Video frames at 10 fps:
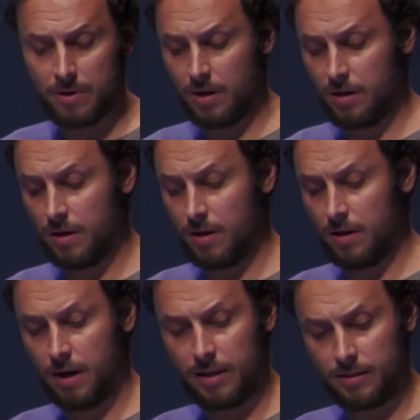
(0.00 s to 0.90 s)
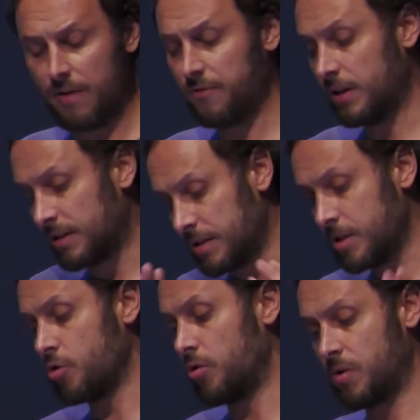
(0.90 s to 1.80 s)
uh, uh, and I think this
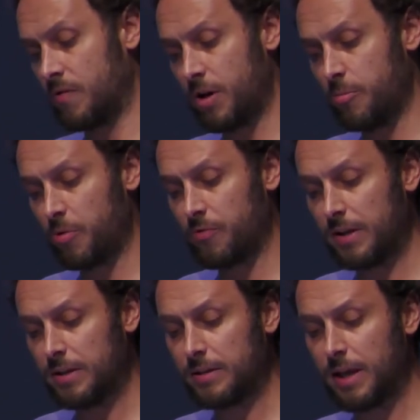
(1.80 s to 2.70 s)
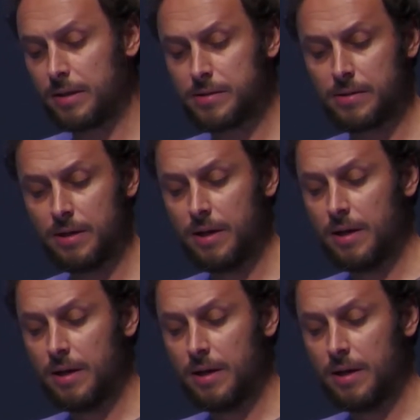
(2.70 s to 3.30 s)
is also a very prophetic text,